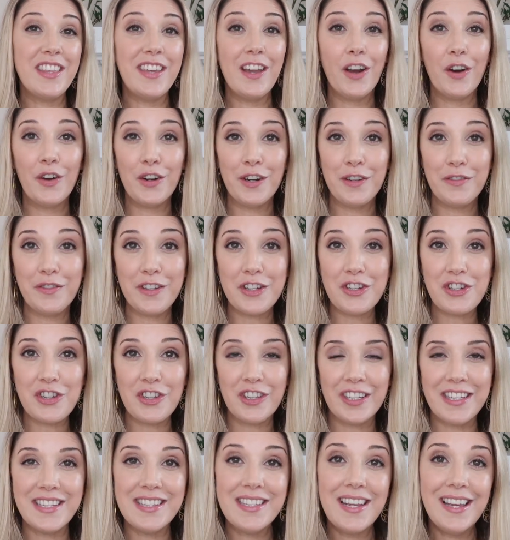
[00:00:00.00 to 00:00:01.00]
the
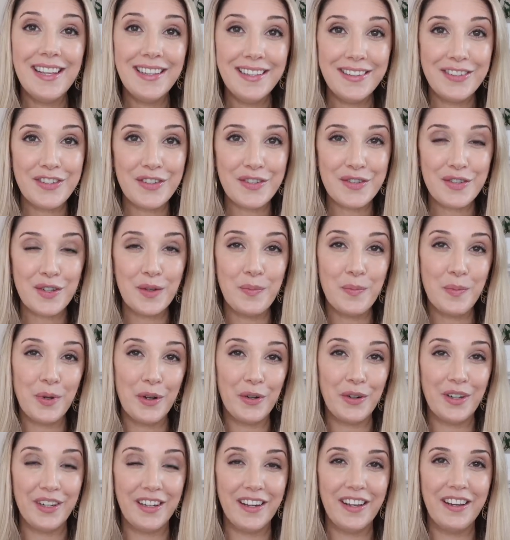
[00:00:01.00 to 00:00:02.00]
artificial intelligence
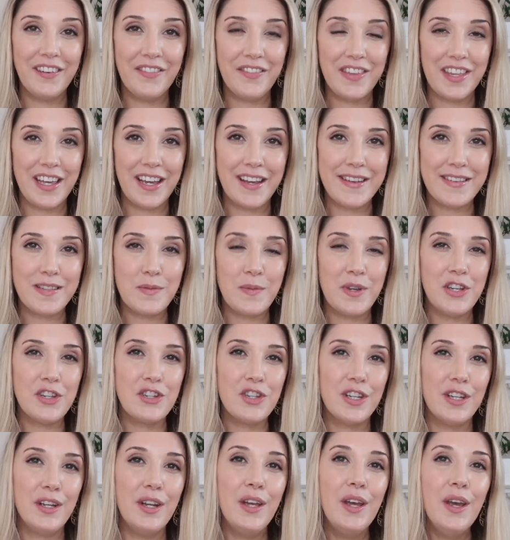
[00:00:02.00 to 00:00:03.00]
component of the
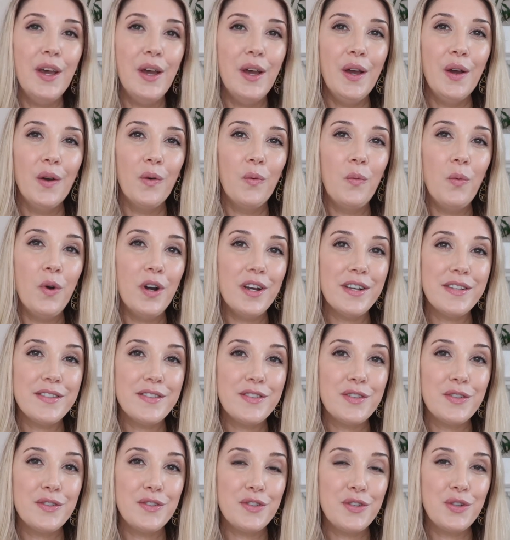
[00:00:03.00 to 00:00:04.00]
exhibition,
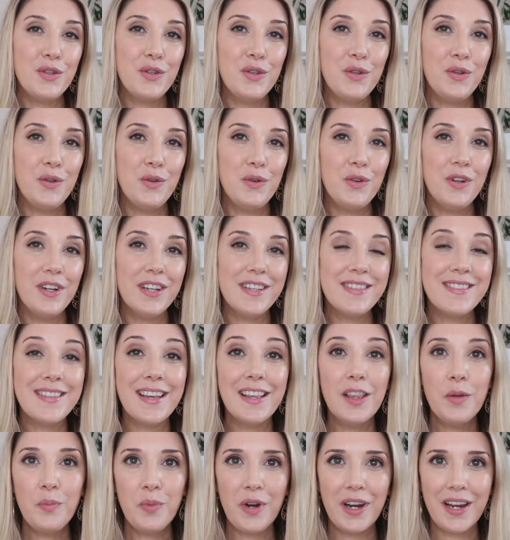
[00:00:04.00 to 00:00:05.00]
was to
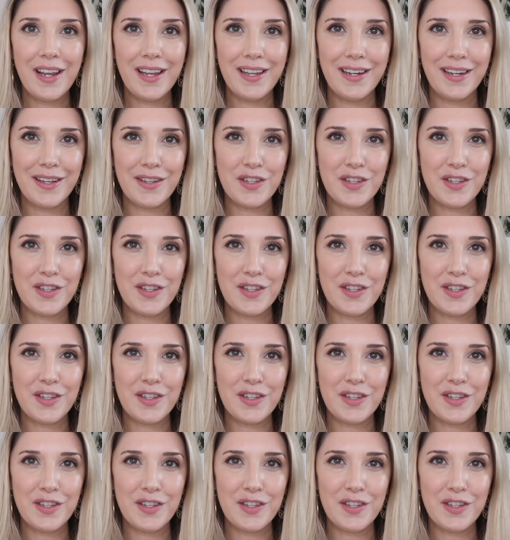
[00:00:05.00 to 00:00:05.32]
celebrate and